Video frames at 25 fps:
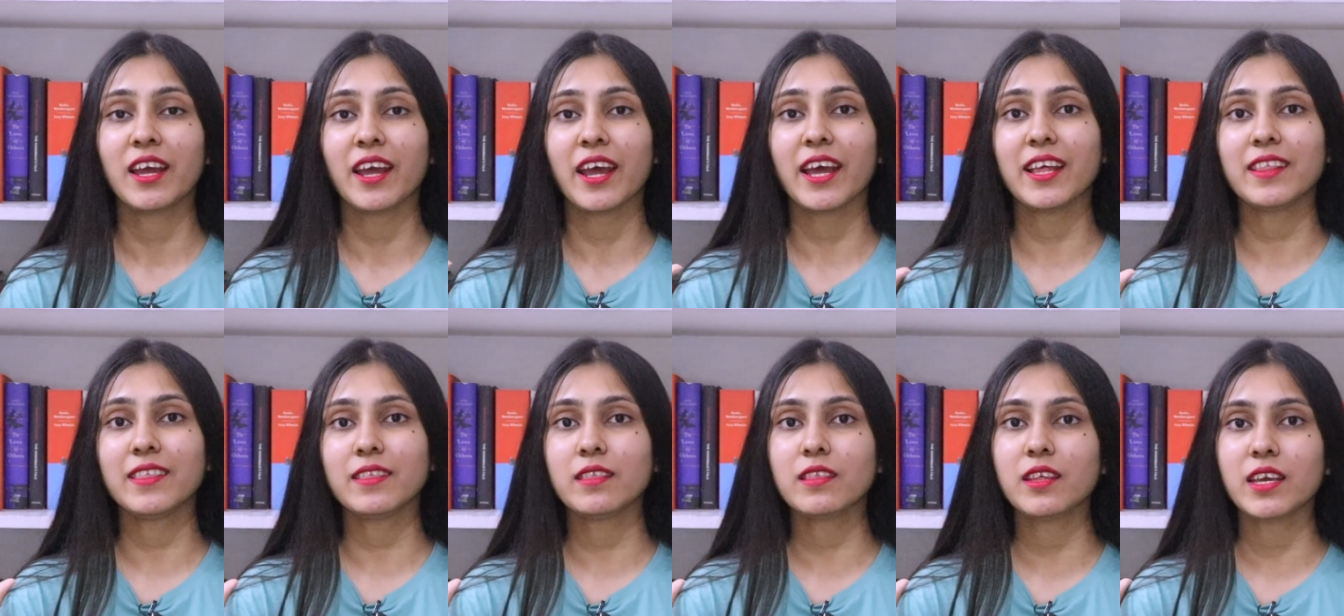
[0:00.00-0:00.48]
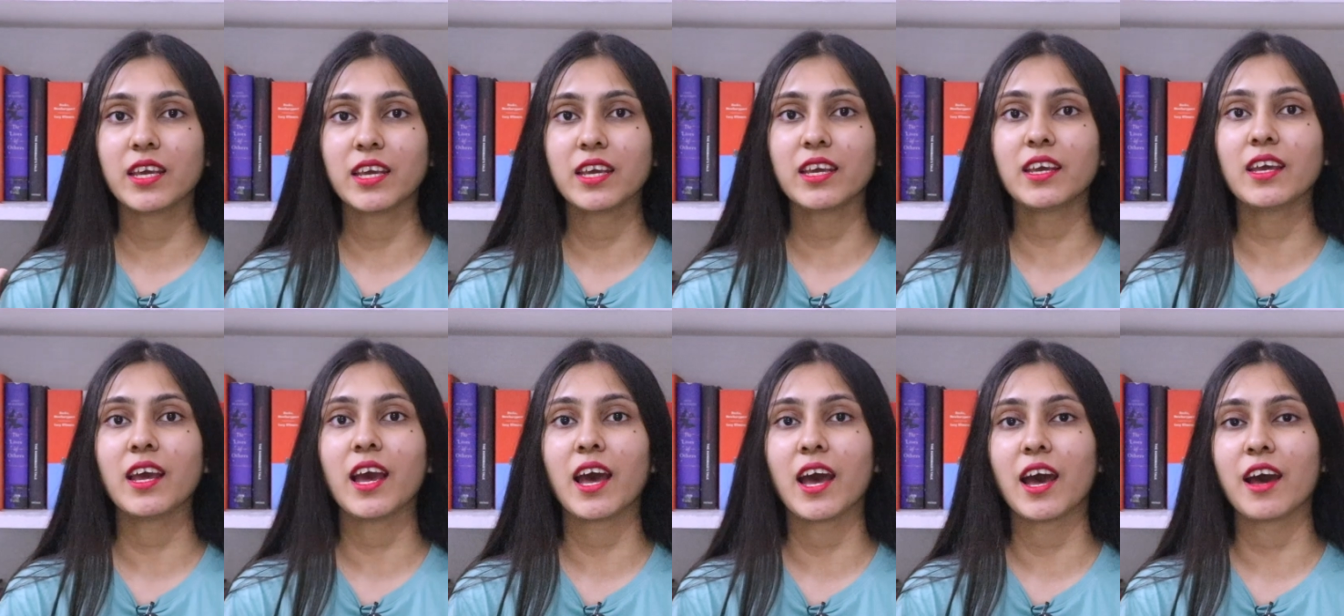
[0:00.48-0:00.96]
and
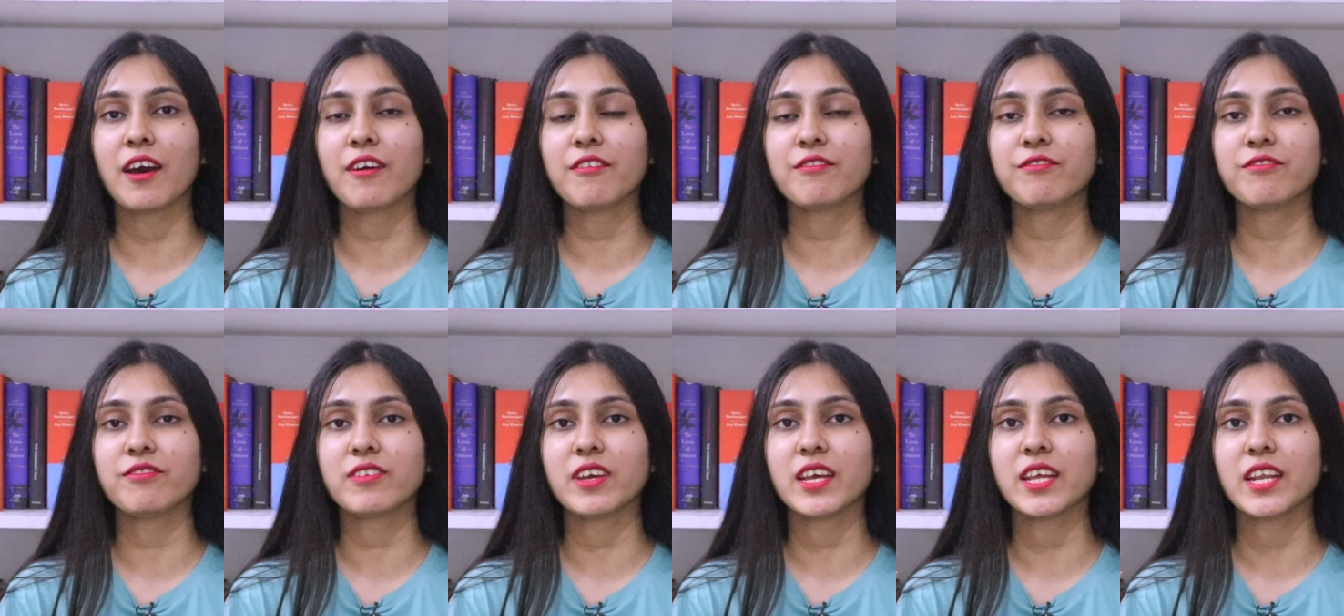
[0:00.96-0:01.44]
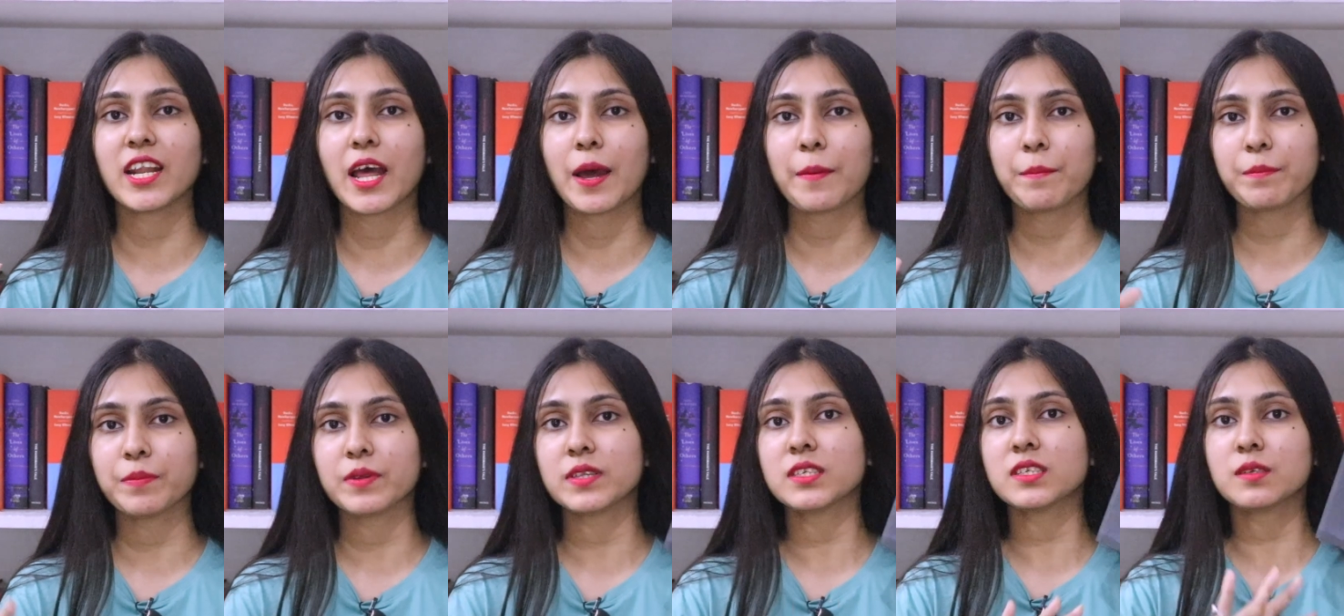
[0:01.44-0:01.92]
they have an
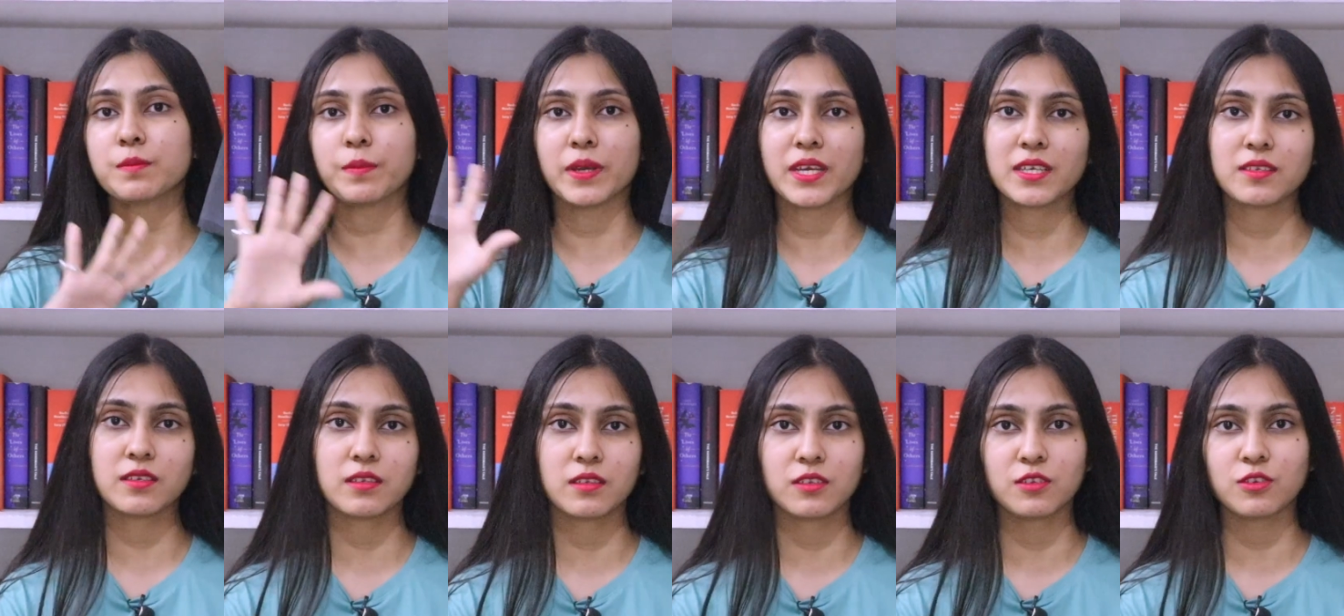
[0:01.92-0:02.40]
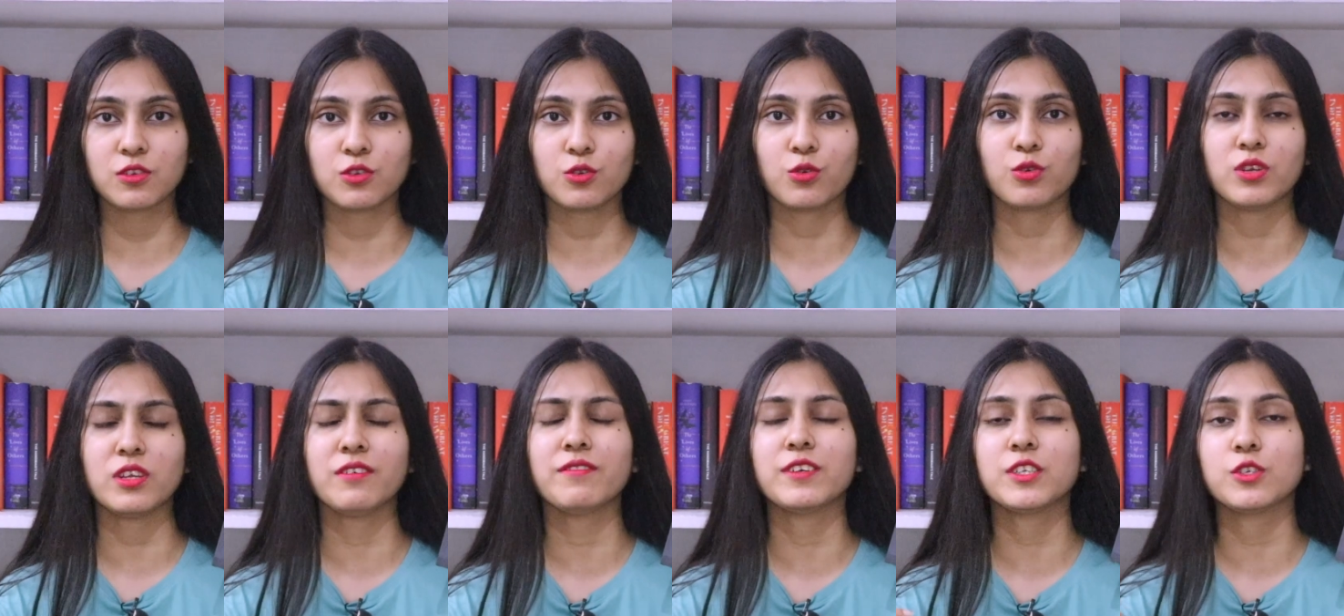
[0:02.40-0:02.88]
ample space in the story,